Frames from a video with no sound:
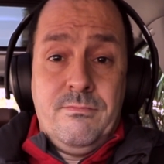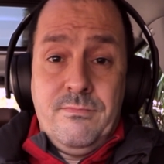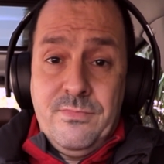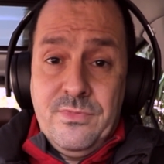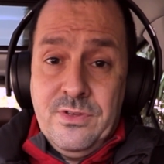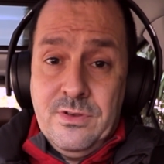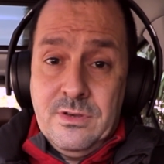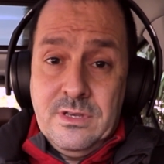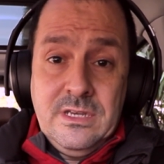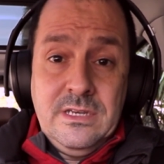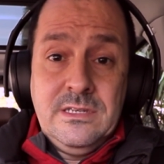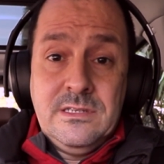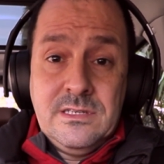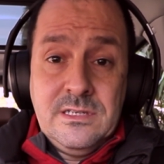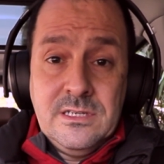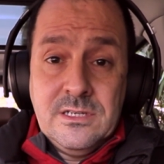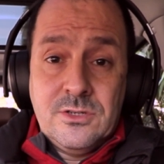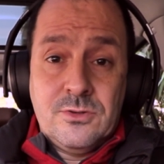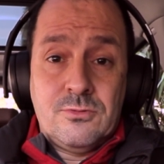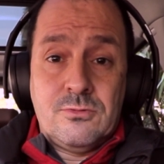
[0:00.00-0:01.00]
the
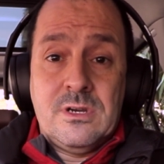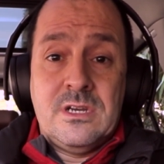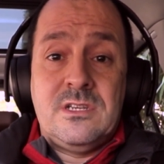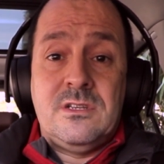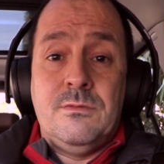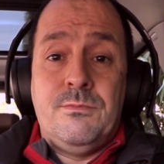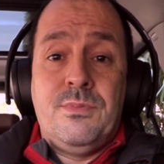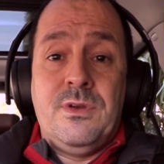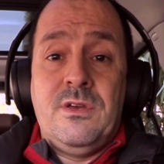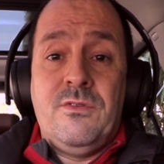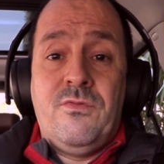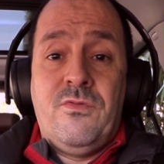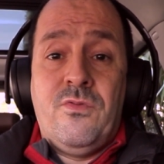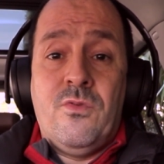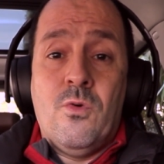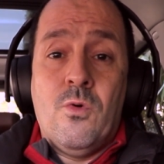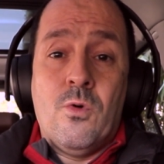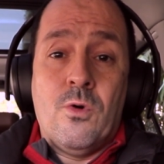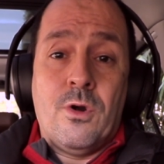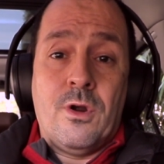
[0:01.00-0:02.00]
easiest recipe
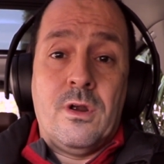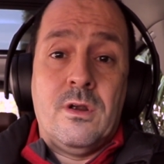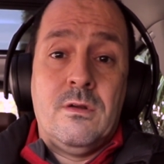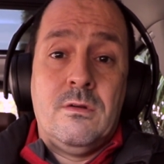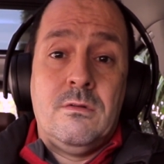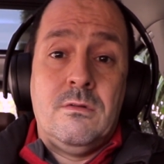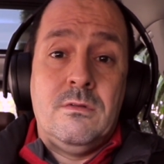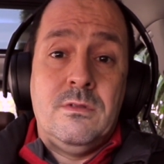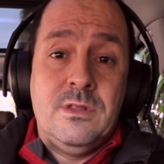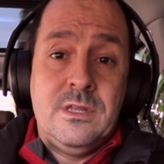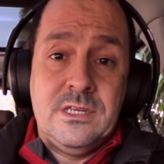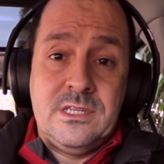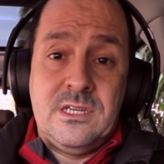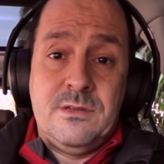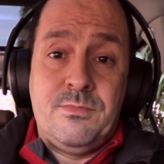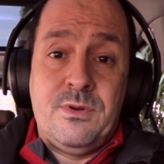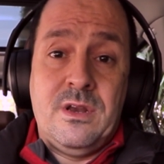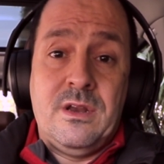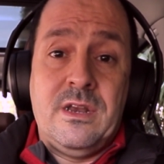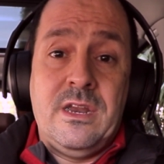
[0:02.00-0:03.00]
for
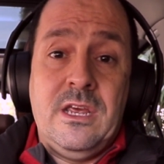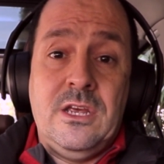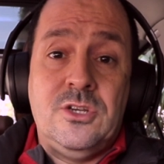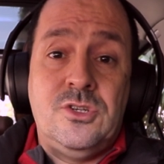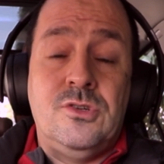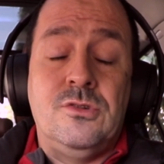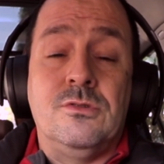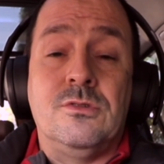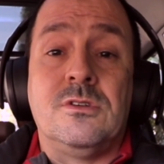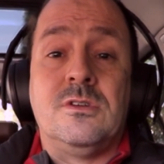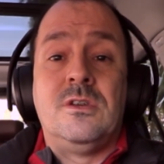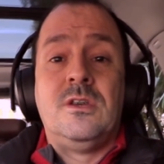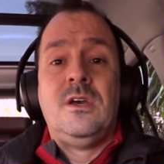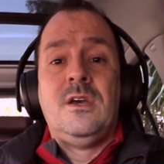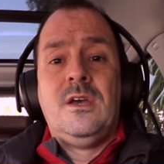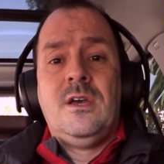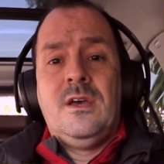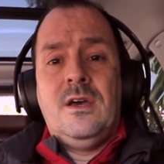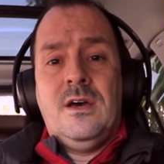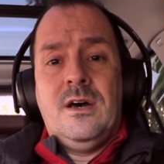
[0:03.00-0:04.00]
discipline issues.
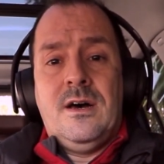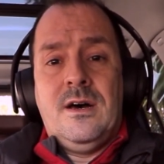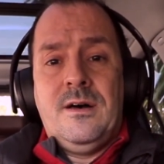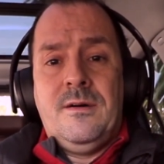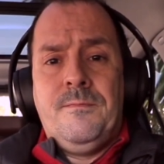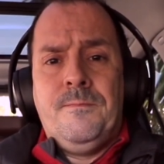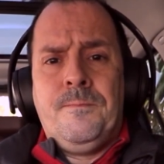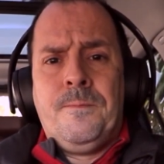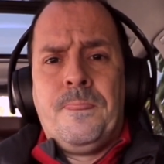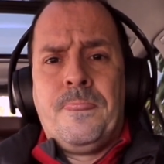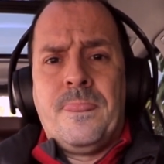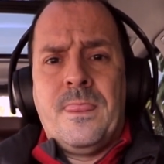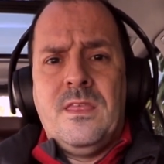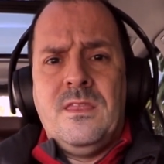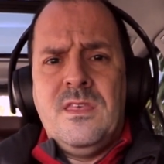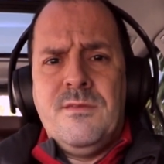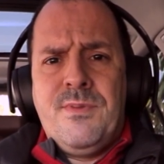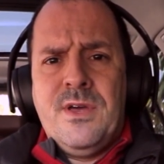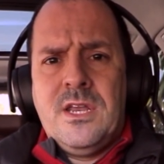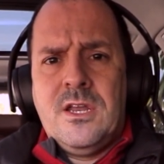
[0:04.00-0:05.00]
Um,
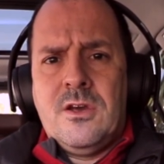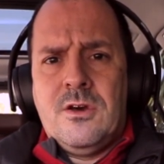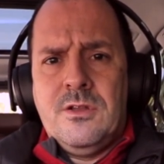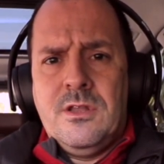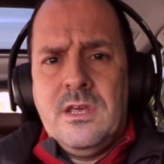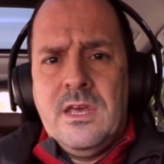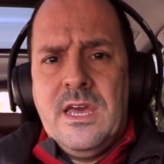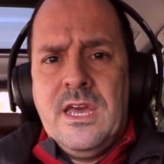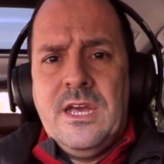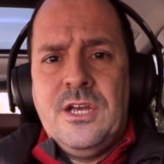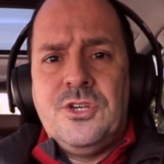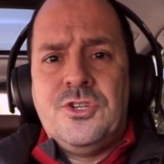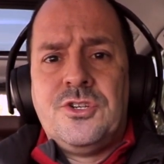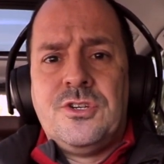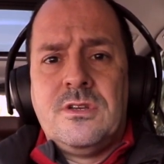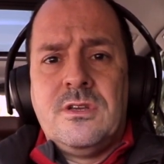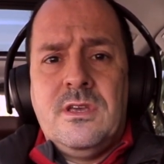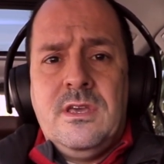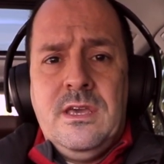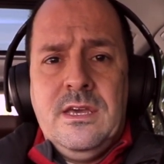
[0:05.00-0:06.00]
depending on the
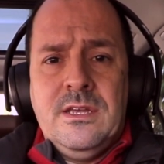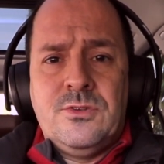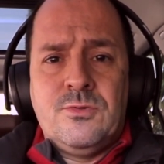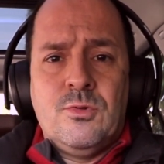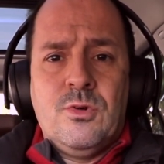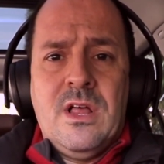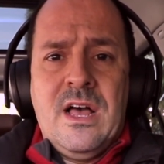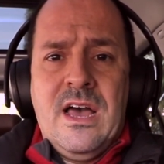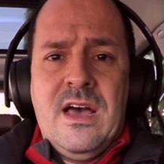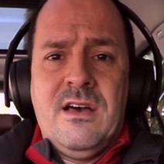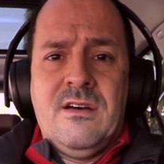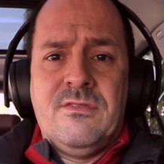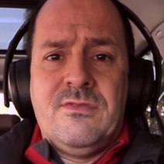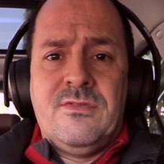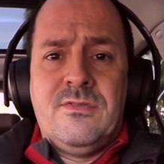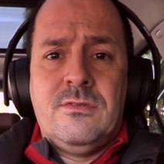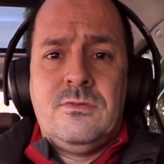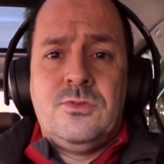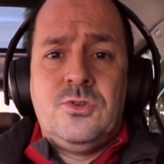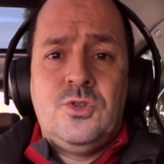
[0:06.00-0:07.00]
age, kids will
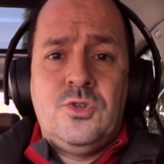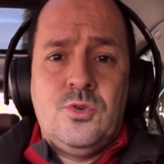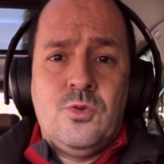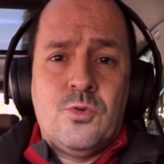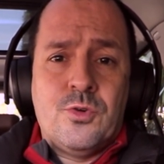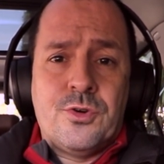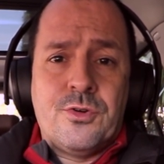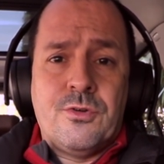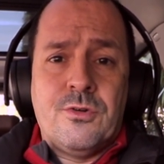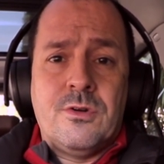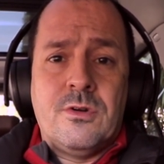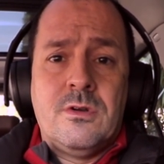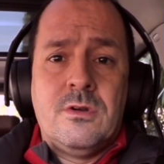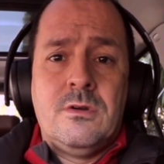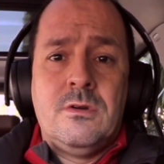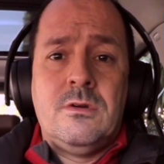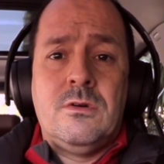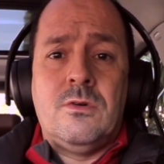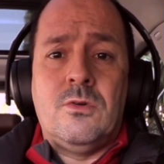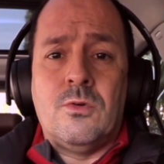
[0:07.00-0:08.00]
have shorter
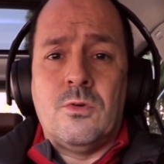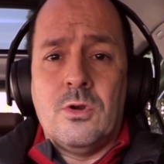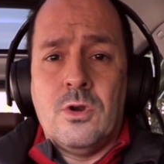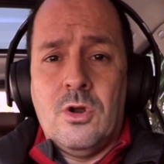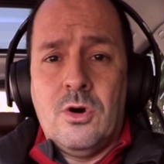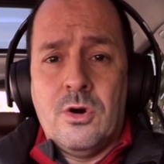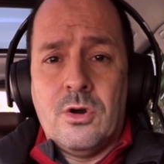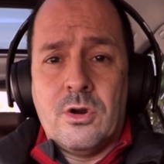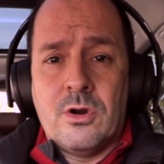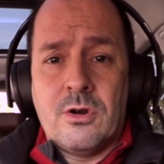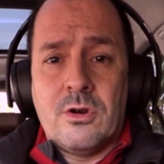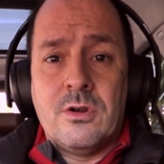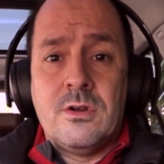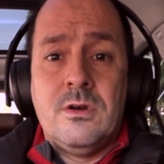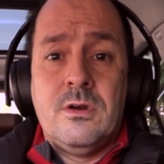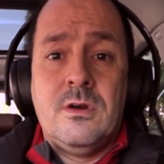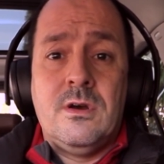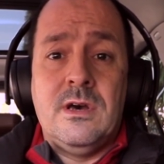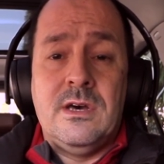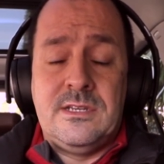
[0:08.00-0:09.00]
or longer
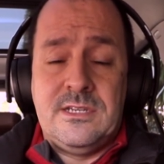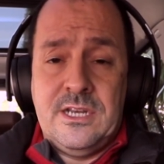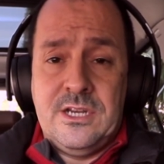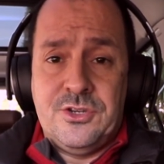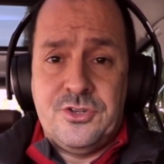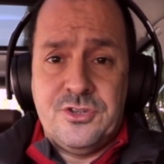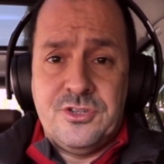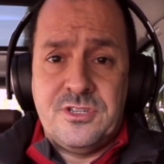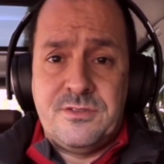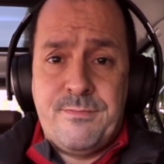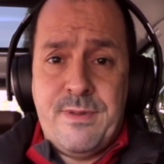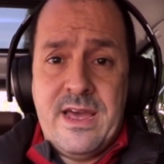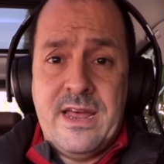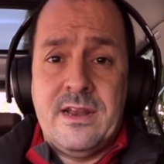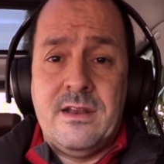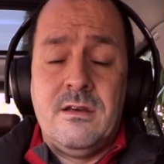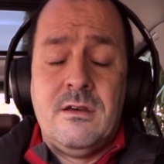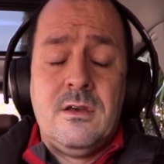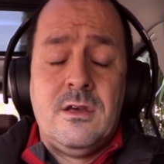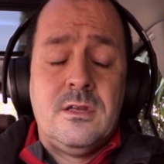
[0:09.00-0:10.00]
attention
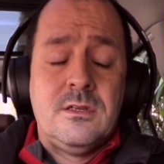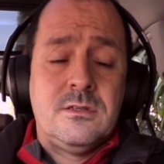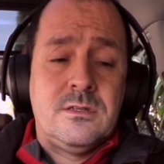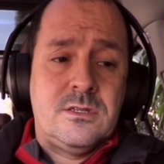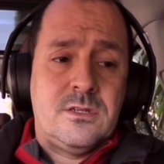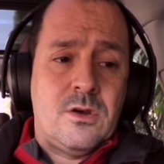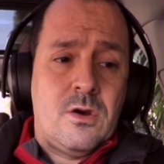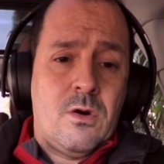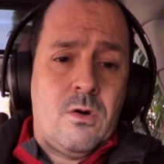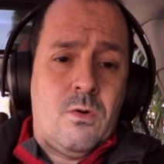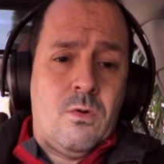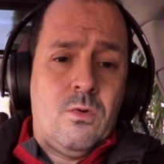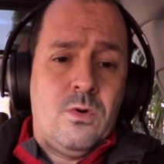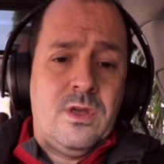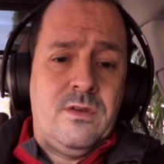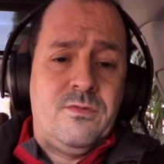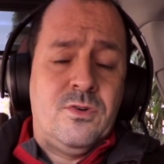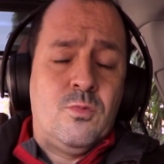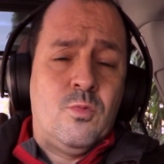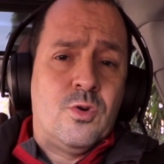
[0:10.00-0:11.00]
span. So
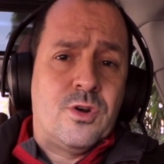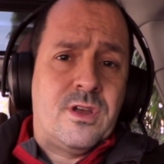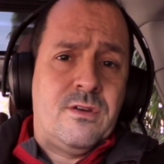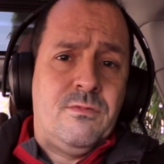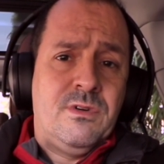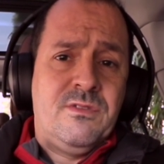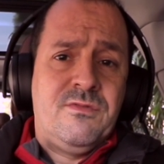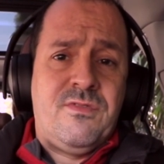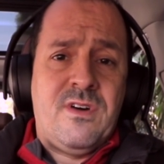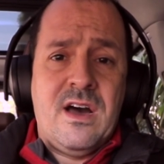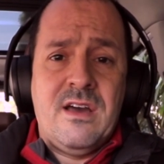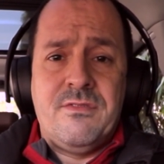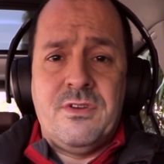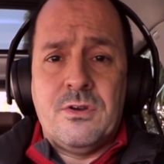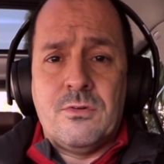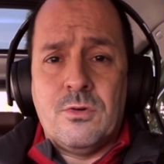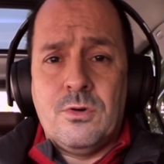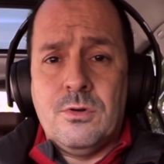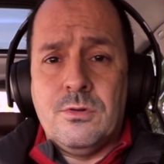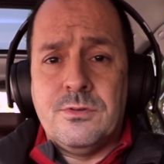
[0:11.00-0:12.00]
if you're working with five
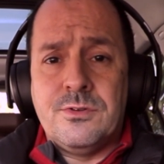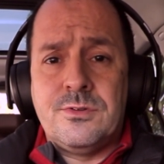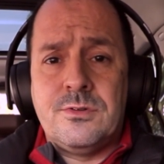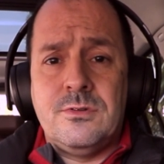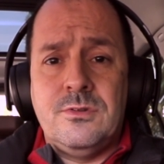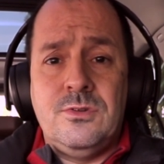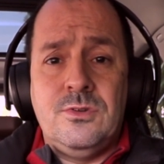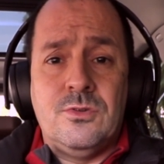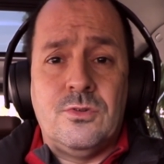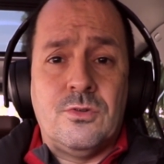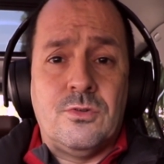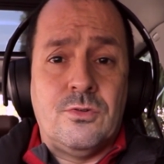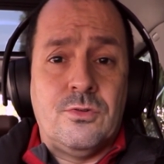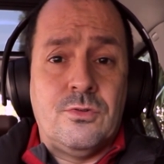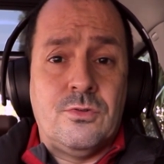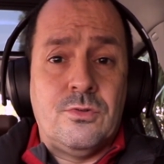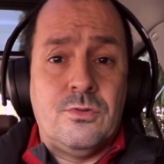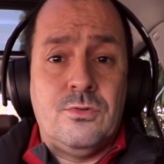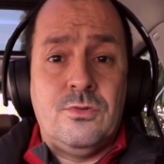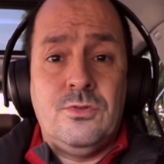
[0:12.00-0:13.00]
year olds,
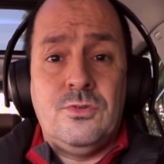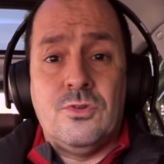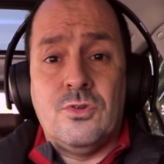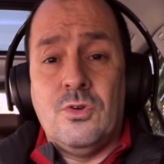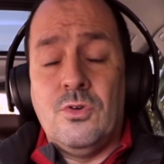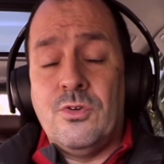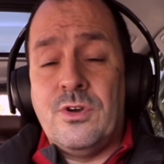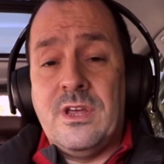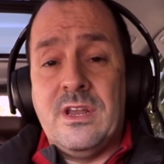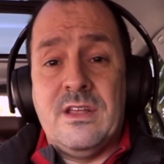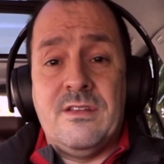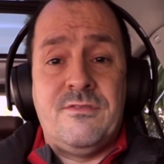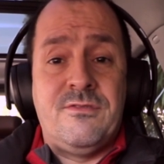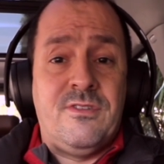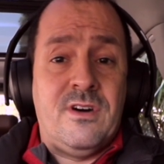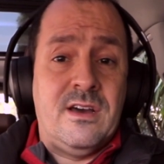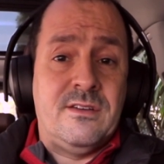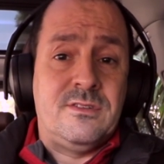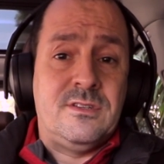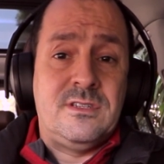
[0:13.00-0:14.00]
you're you're looking at
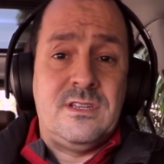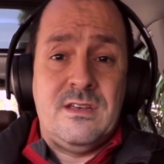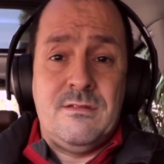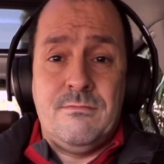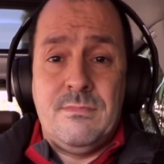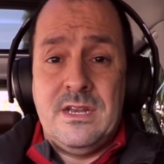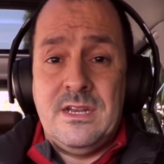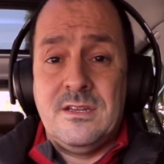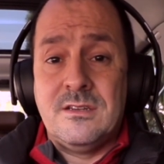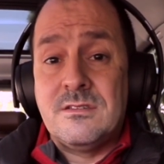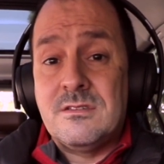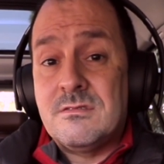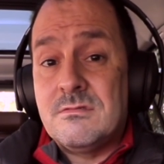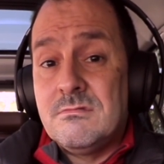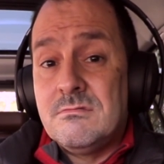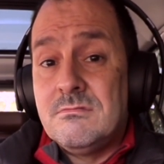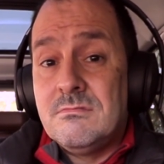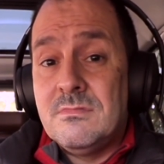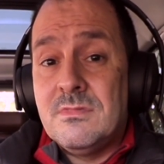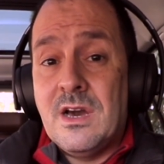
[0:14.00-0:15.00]
five to ten minutes,
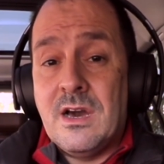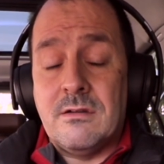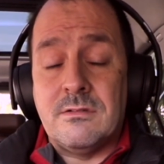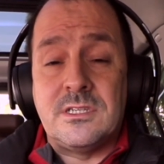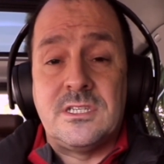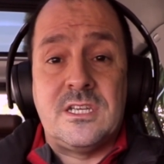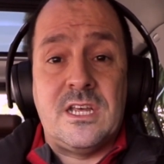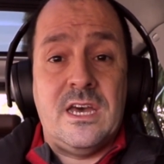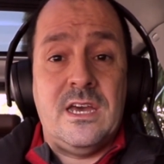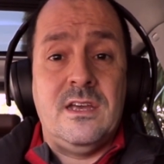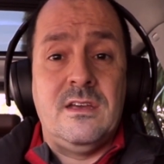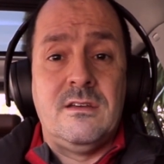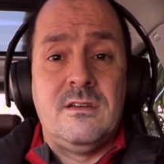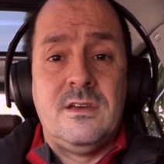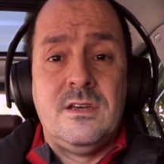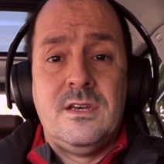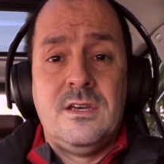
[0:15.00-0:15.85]
I would say,